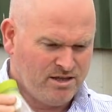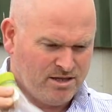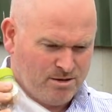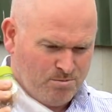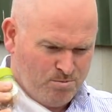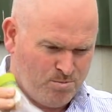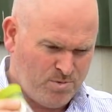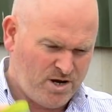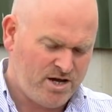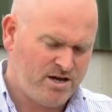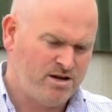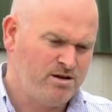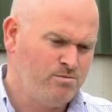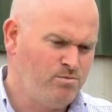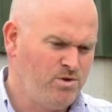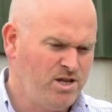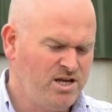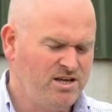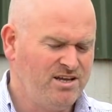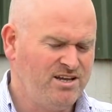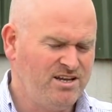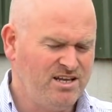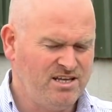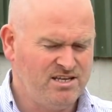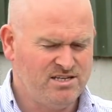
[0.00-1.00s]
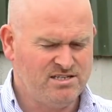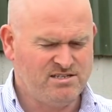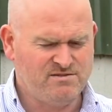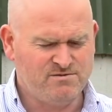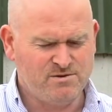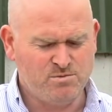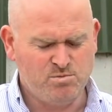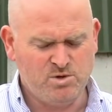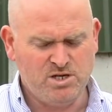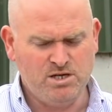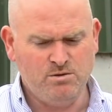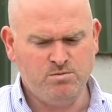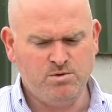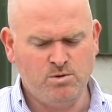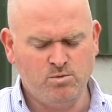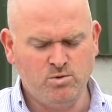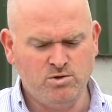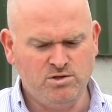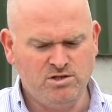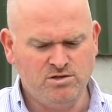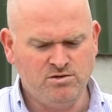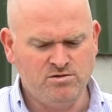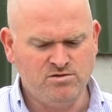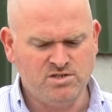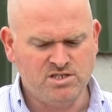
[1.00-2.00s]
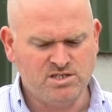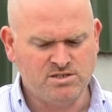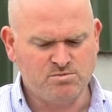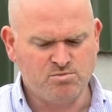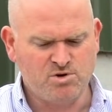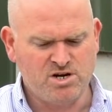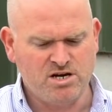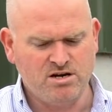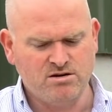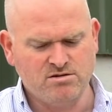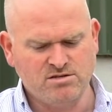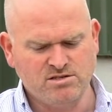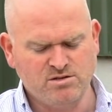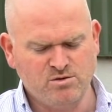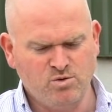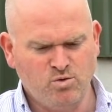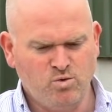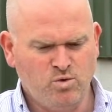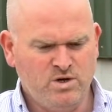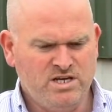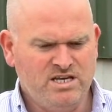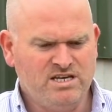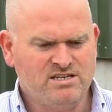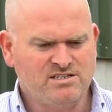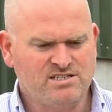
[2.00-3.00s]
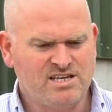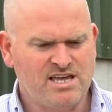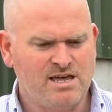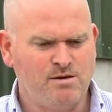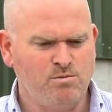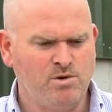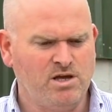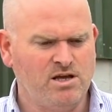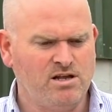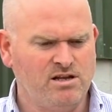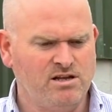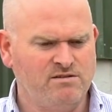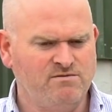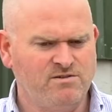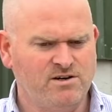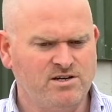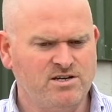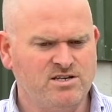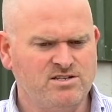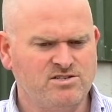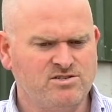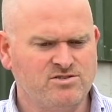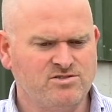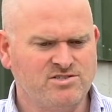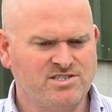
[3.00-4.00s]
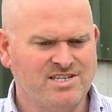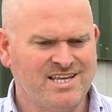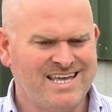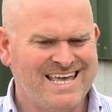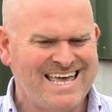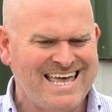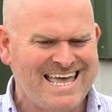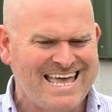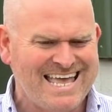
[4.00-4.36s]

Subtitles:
The bottom line is, for people using sprayers, we as chemical advisors